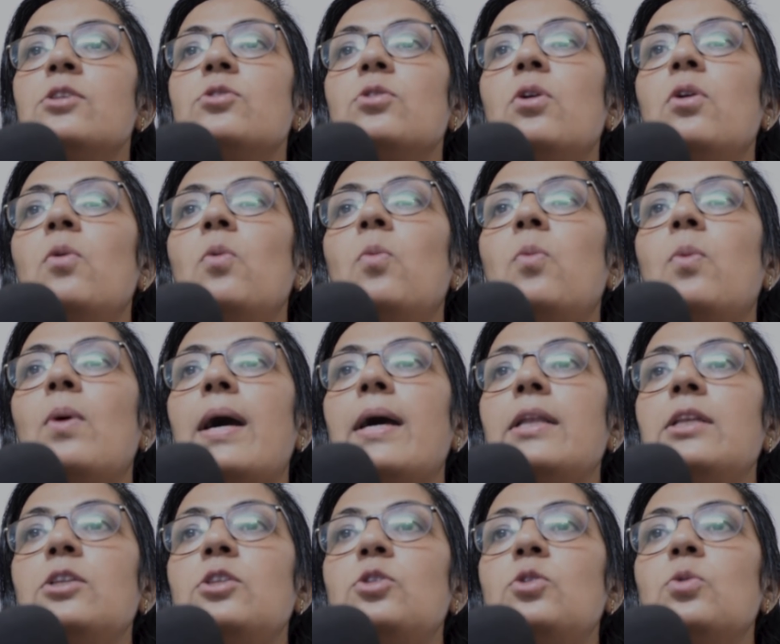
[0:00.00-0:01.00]
So,
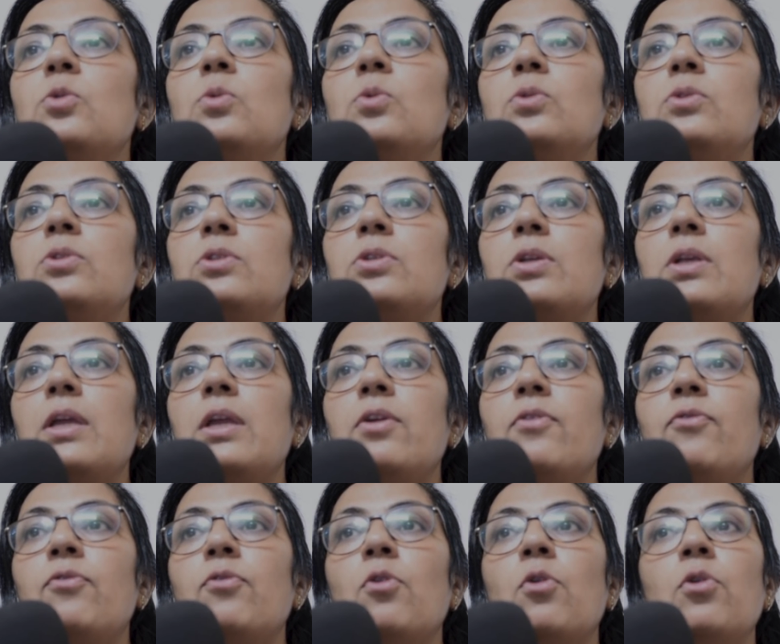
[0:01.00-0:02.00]
1, 2,
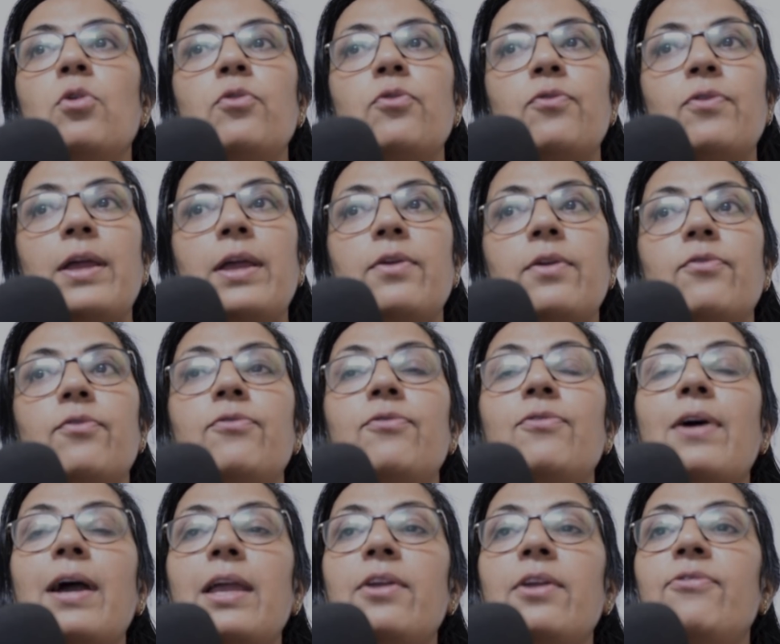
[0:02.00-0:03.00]
3, 4, 5.
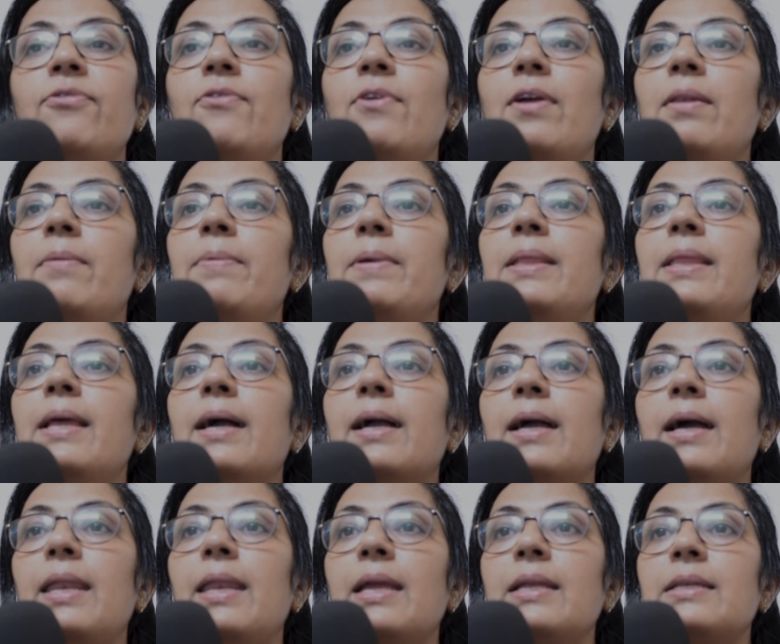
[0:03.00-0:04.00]
5 will be the
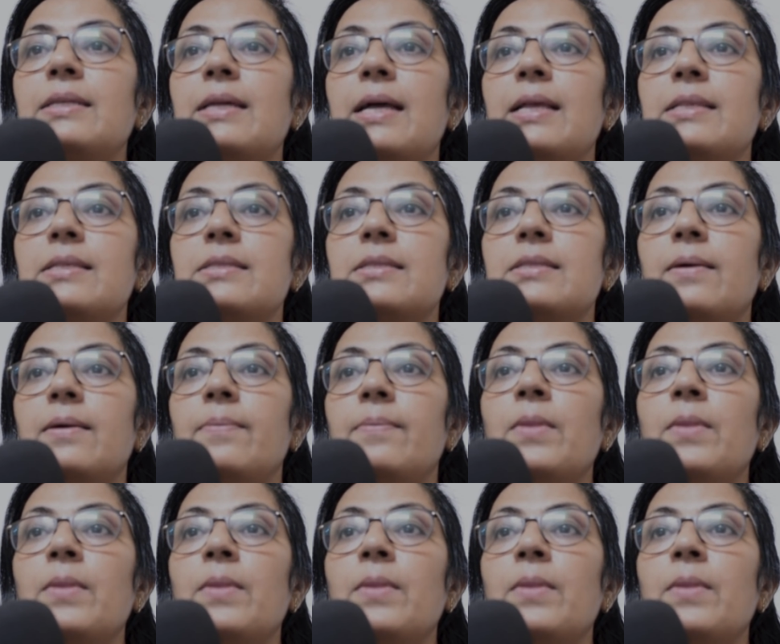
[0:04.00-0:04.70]
correct answer.